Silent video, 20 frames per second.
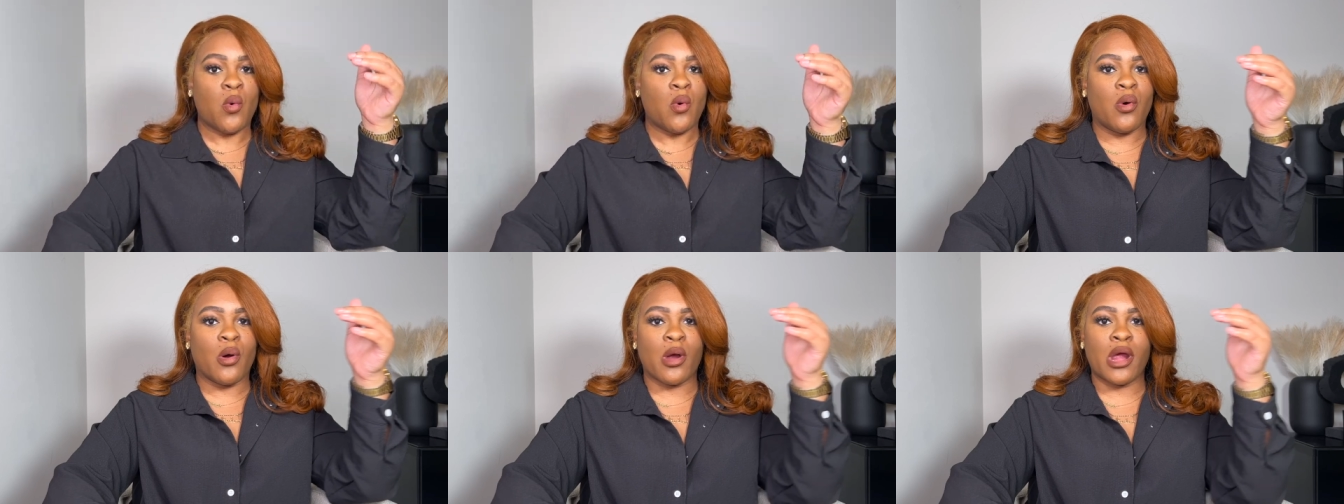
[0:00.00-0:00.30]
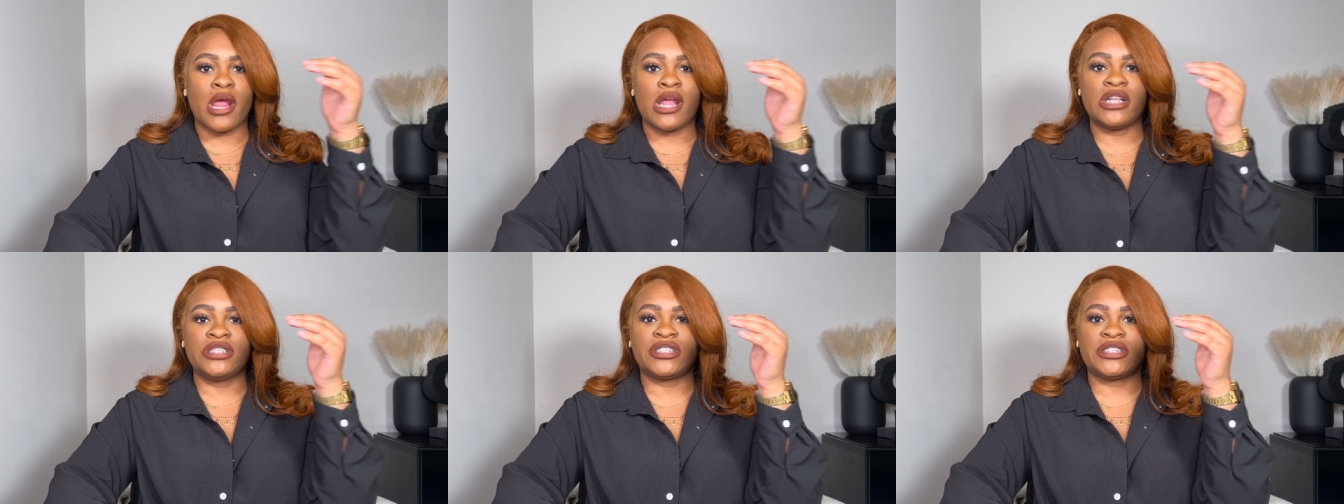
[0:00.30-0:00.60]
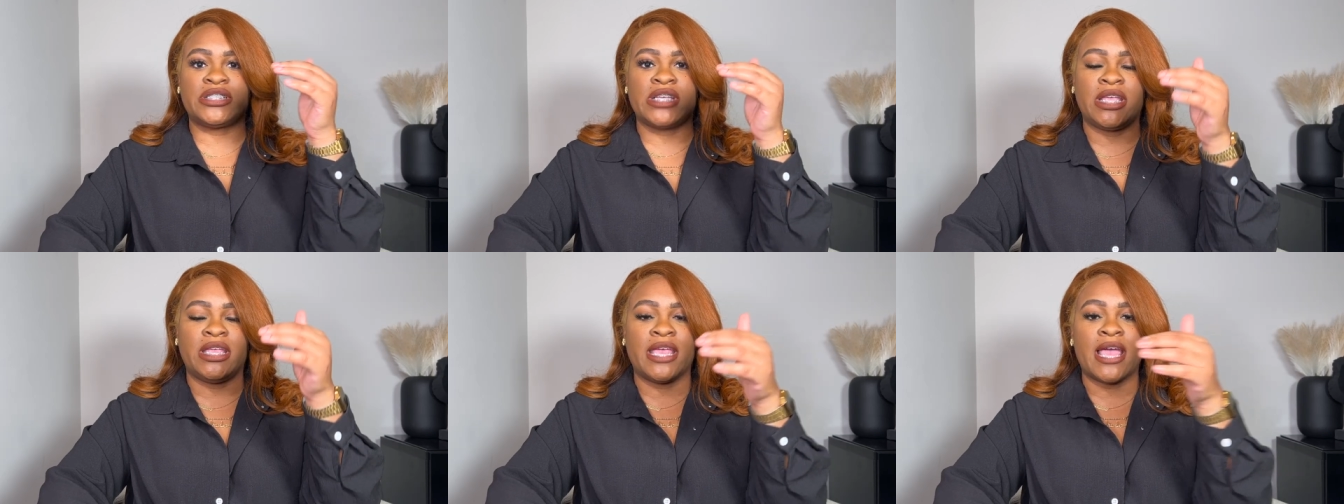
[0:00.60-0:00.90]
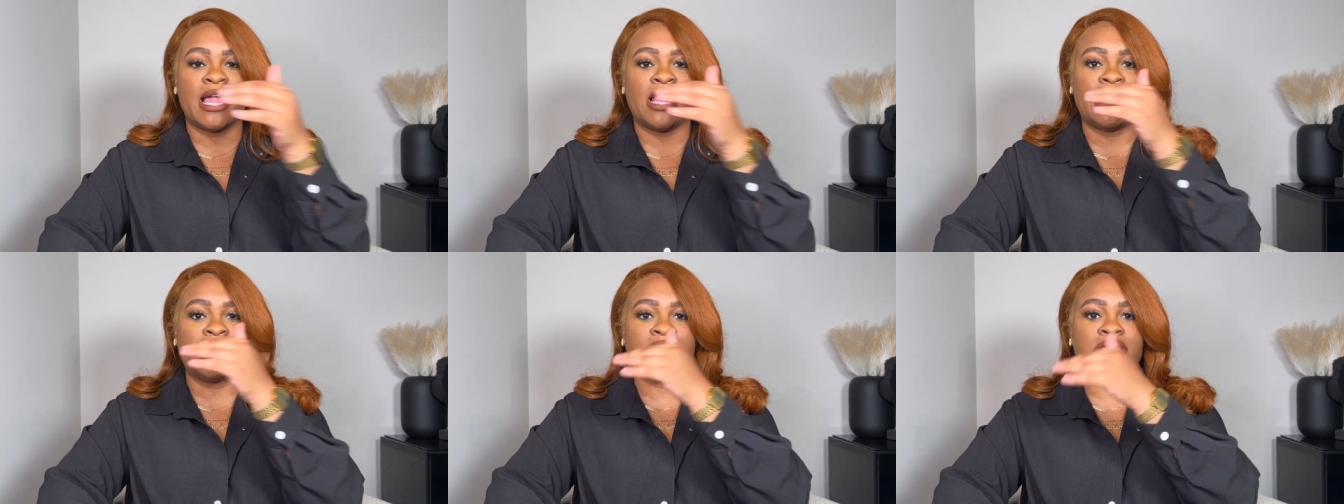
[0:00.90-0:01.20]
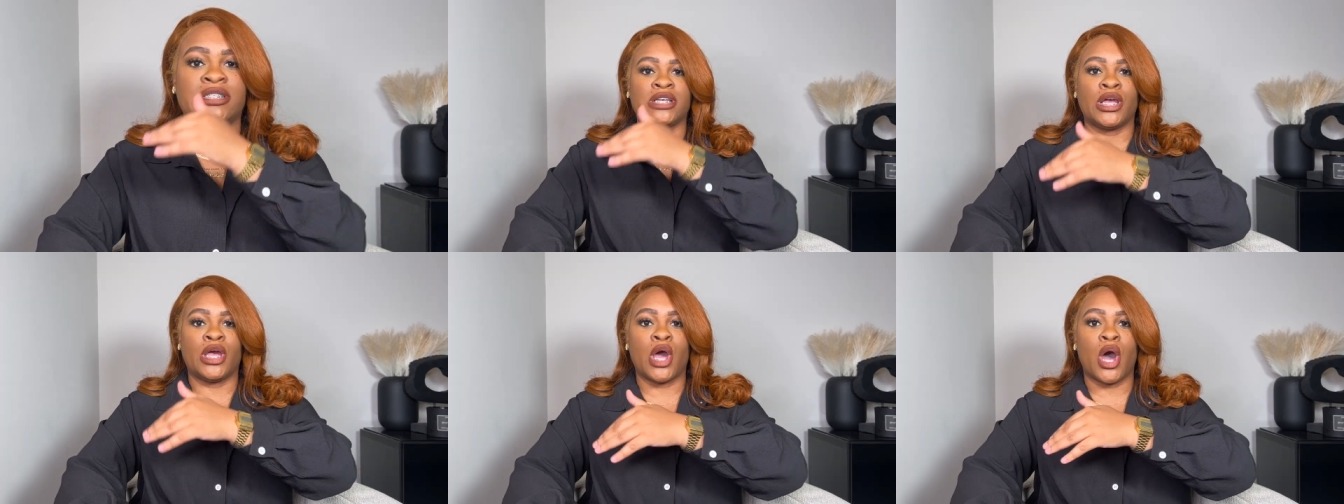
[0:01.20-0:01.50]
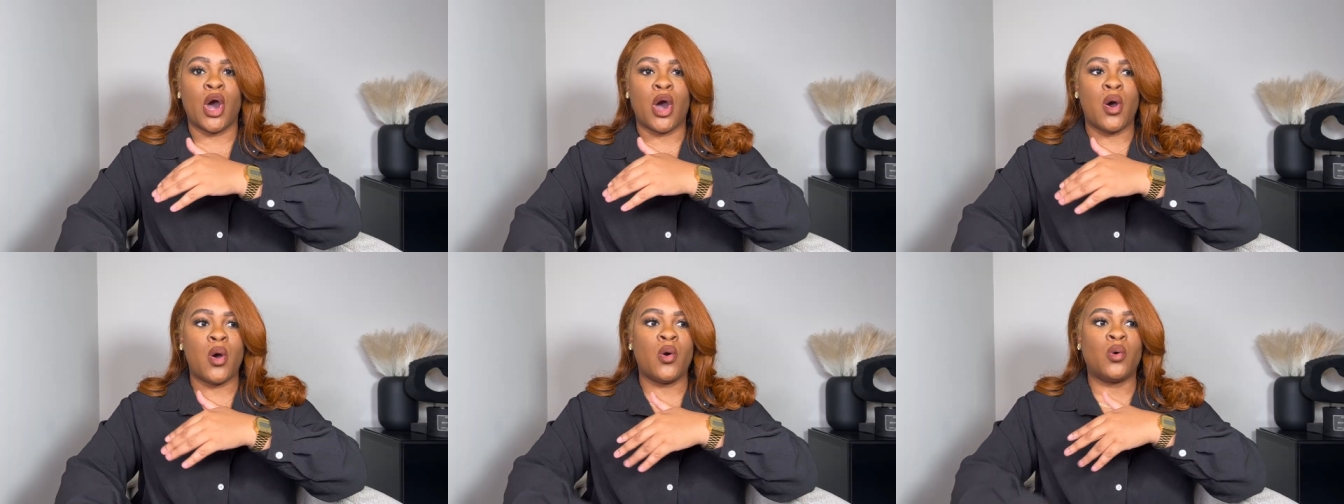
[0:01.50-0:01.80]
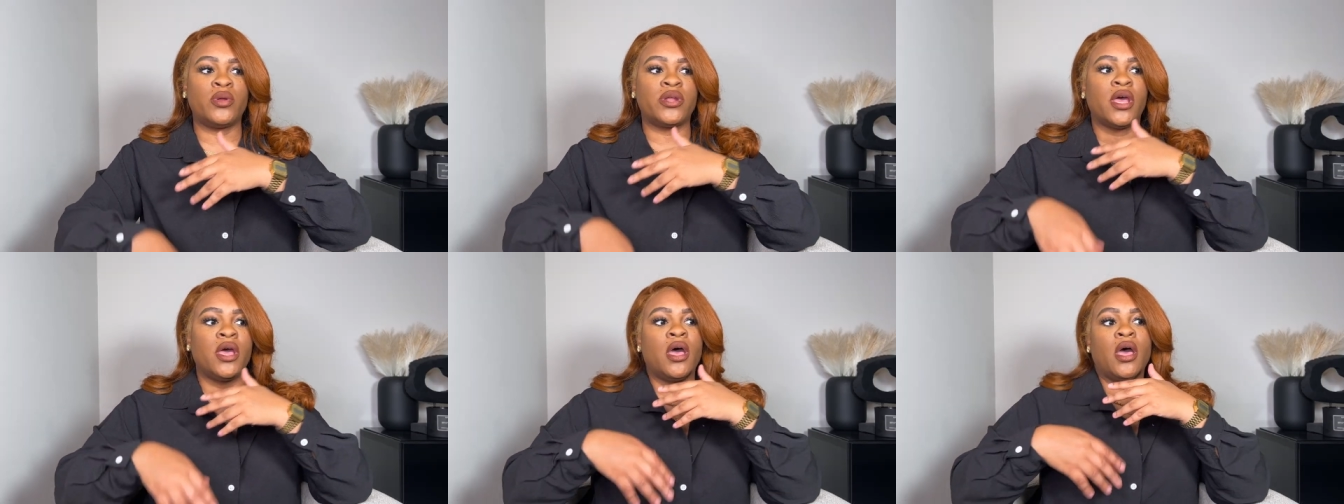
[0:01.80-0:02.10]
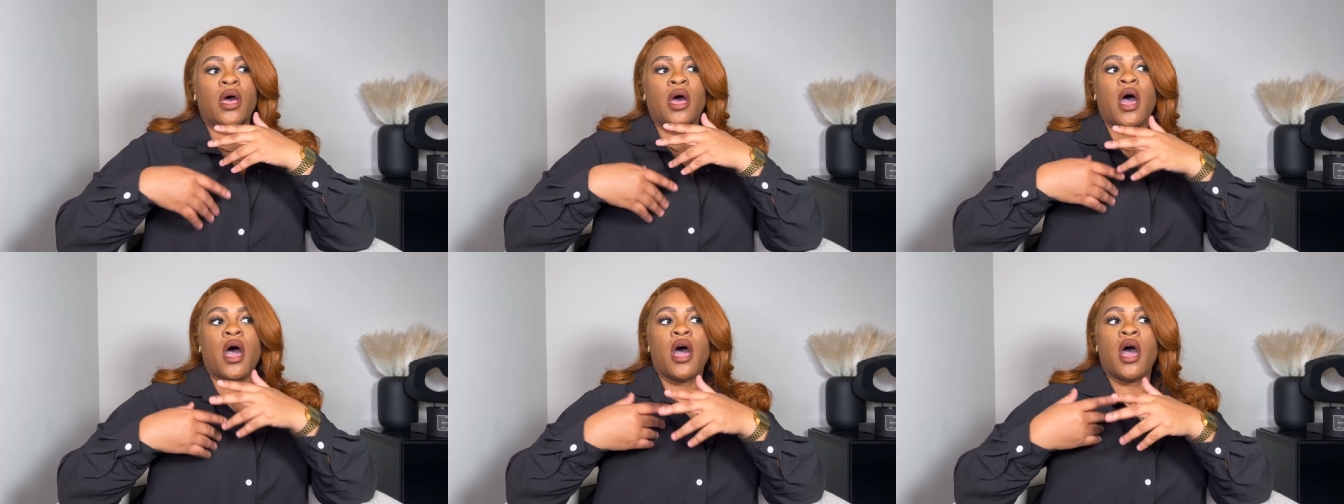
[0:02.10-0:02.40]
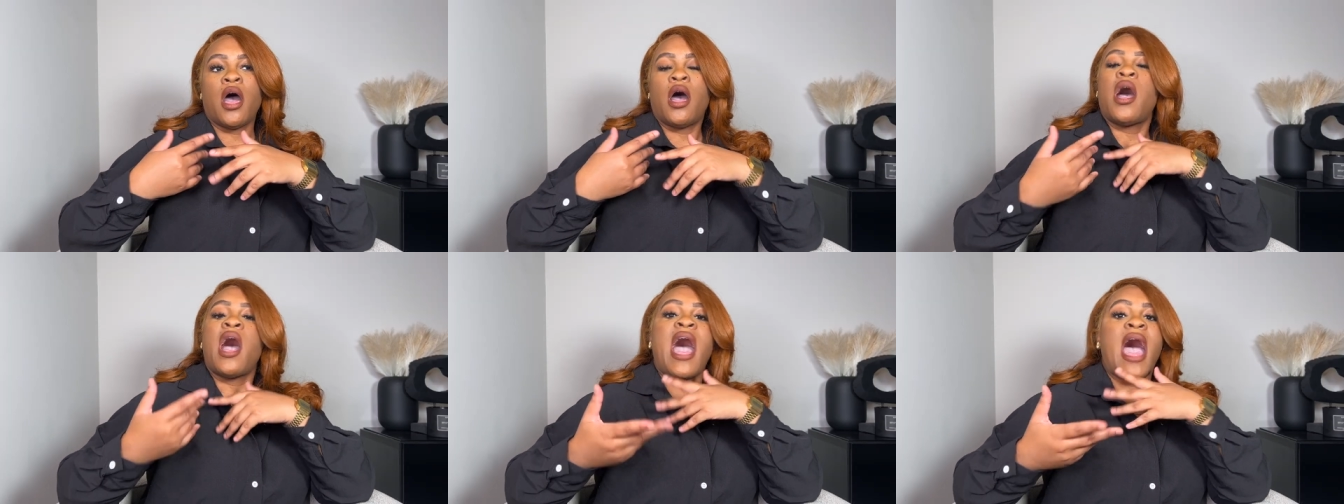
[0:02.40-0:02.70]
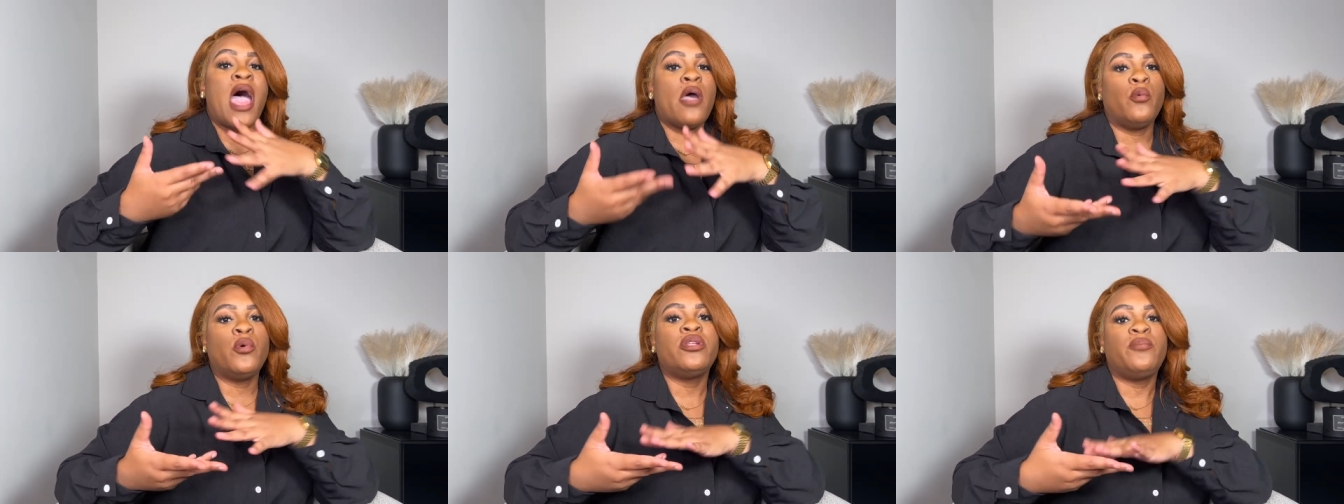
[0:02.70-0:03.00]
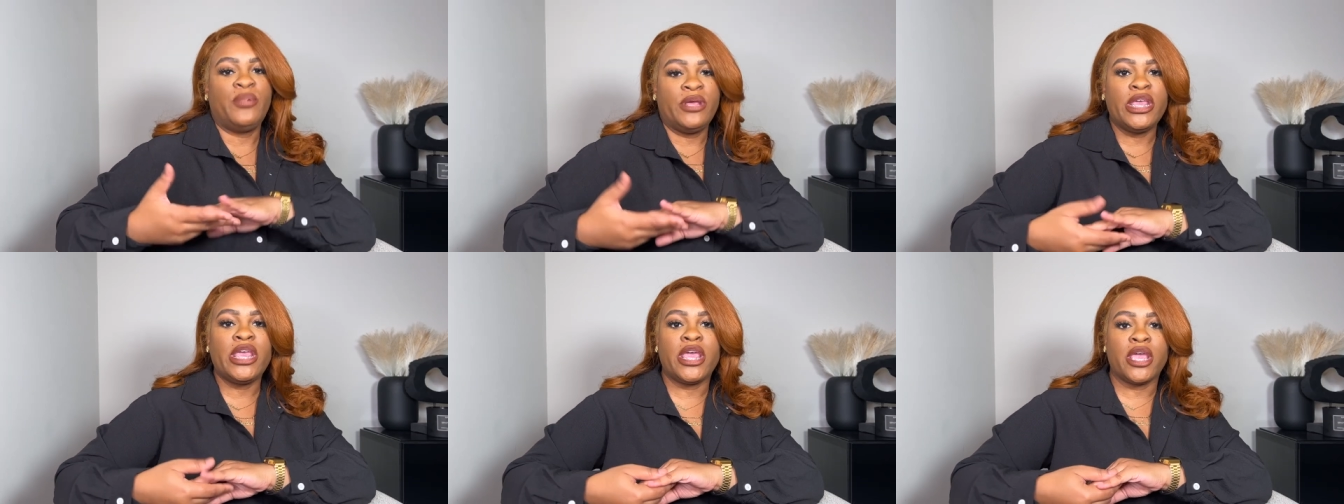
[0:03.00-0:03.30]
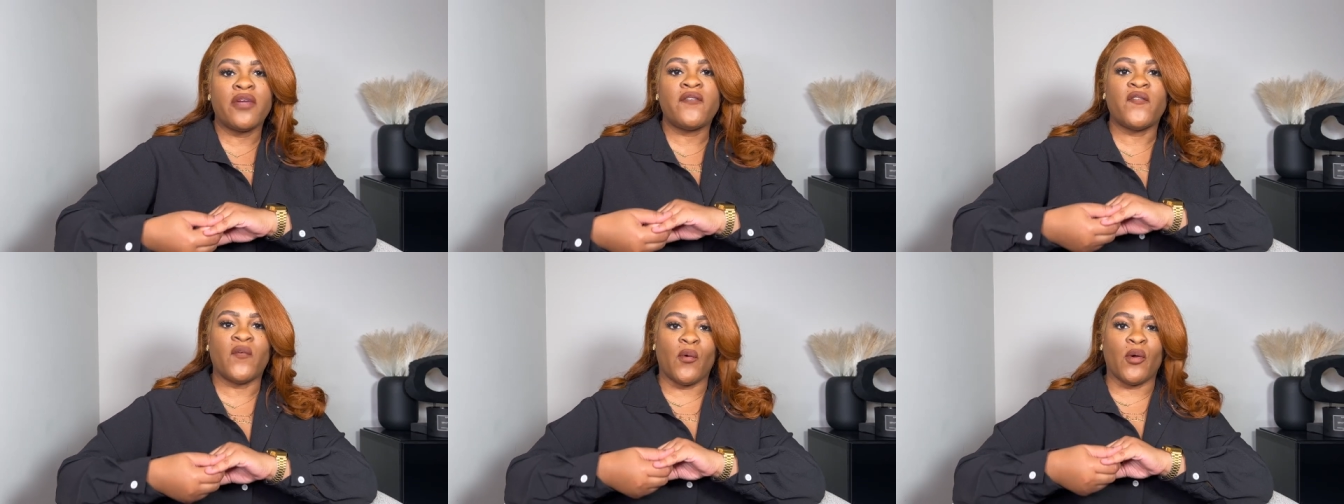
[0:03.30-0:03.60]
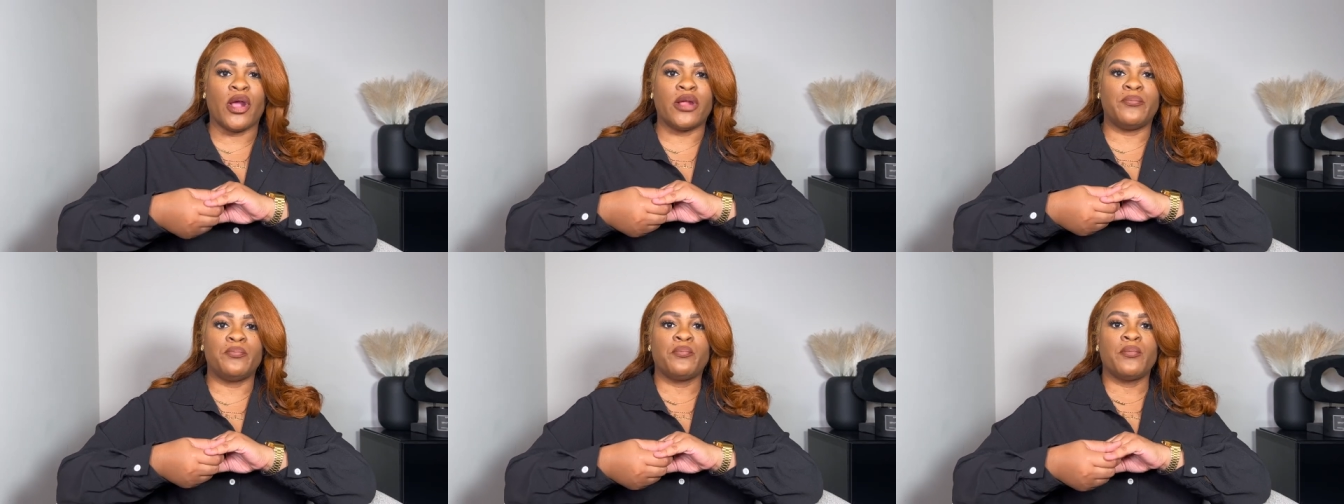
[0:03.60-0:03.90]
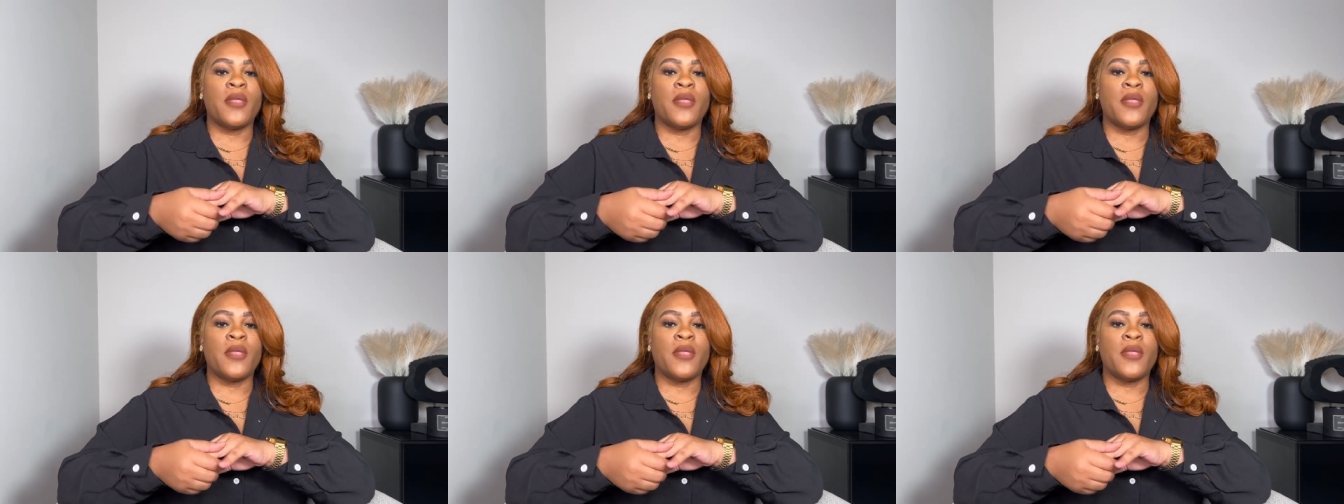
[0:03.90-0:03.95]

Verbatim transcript: orange to yellow to gold, I would be here for it.